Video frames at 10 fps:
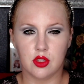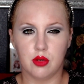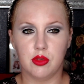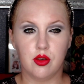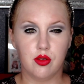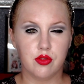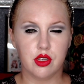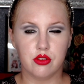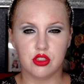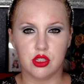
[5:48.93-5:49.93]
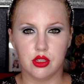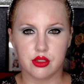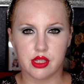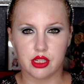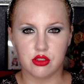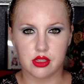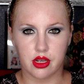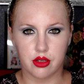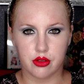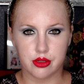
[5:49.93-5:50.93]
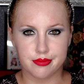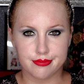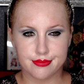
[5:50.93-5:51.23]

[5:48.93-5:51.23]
even though she looks like she's kind of going